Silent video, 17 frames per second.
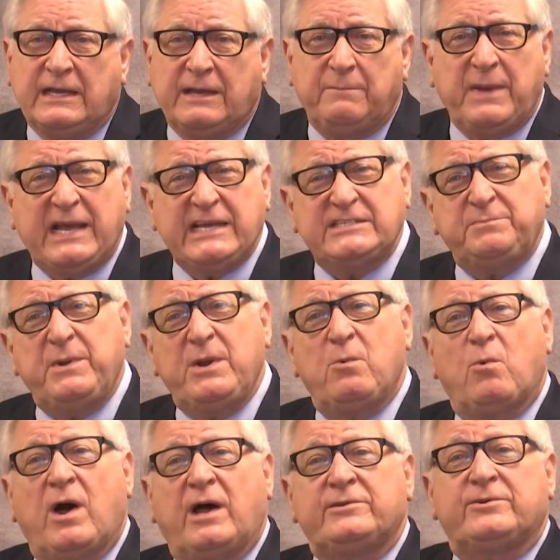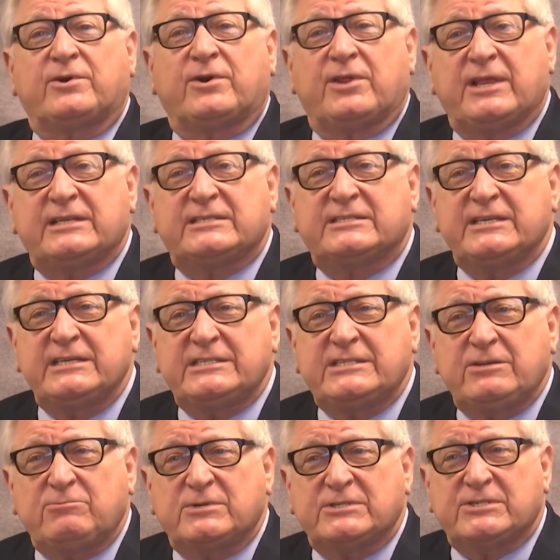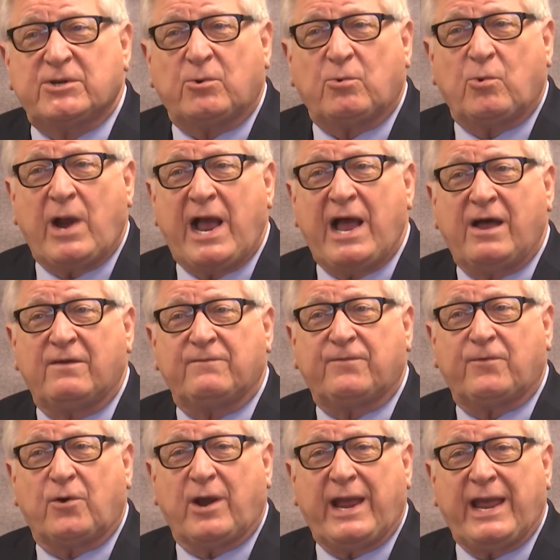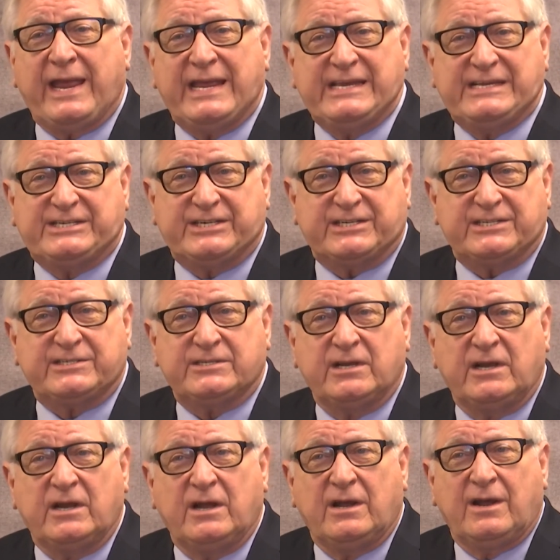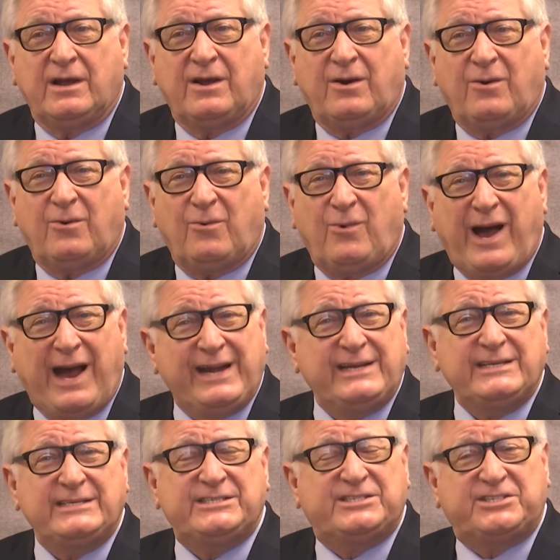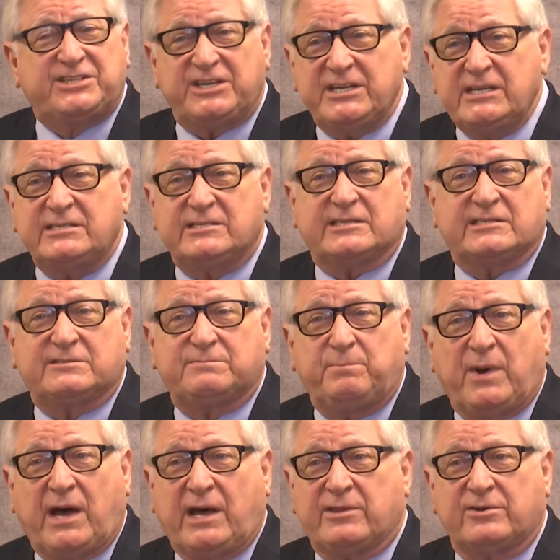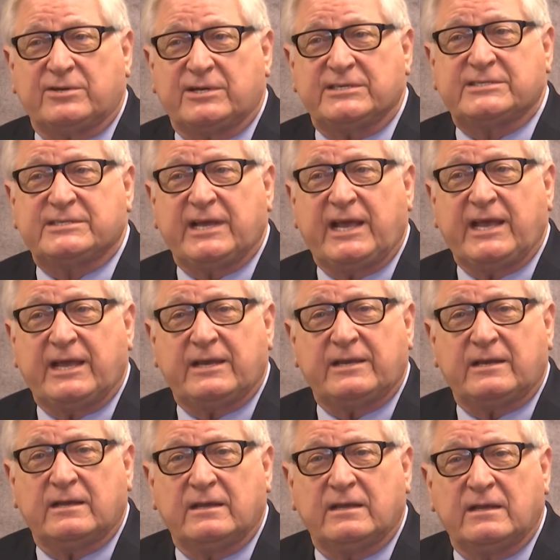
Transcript: It makes me wonder that since it was around for ages, why did Jesus bother to say it?